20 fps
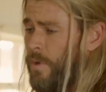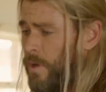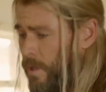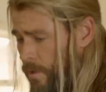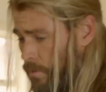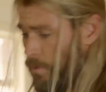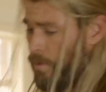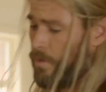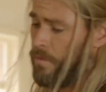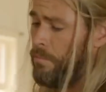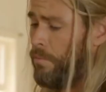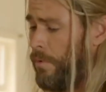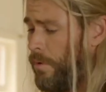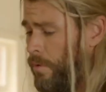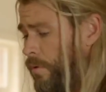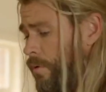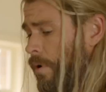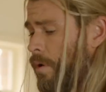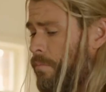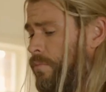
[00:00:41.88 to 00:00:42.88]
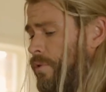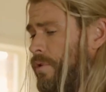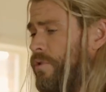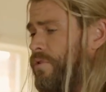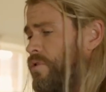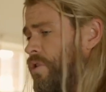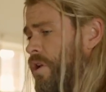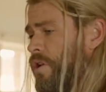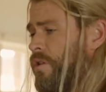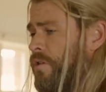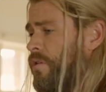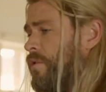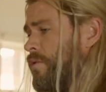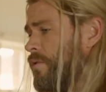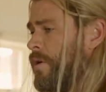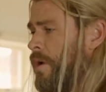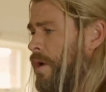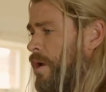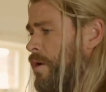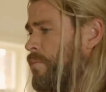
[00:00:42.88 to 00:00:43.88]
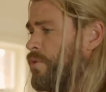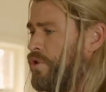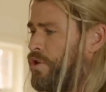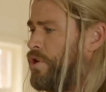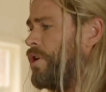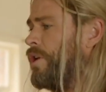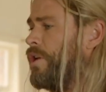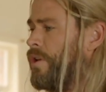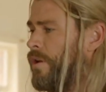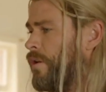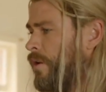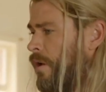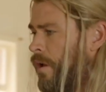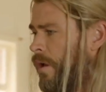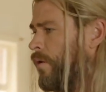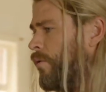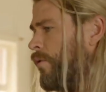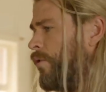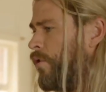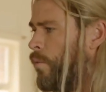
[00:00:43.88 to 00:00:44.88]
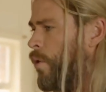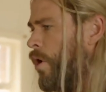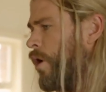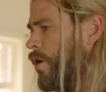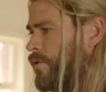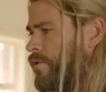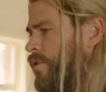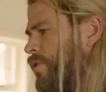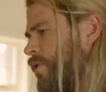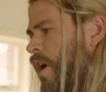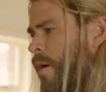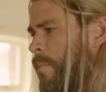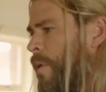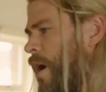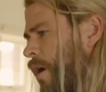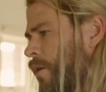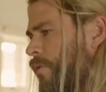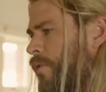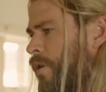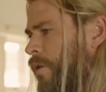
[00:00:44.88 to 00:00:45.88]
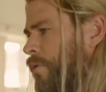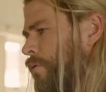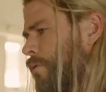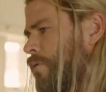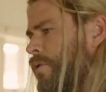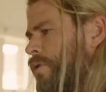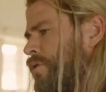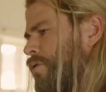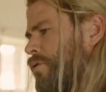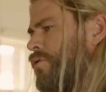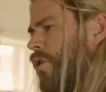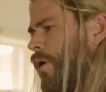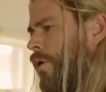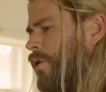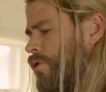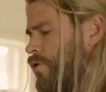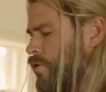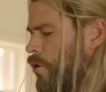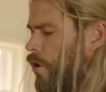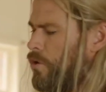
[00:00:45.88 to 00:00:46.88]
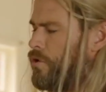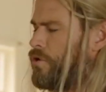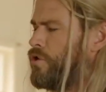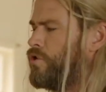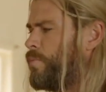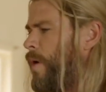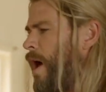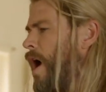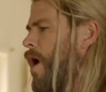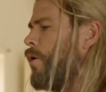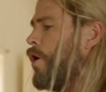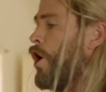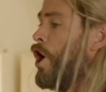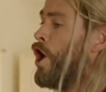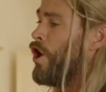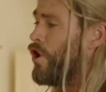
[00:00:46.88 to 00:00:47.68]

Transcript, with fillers: Really? You know I'm hitting the machine with the words that come out of it. Oh, this is knowledge. Knowledge is power.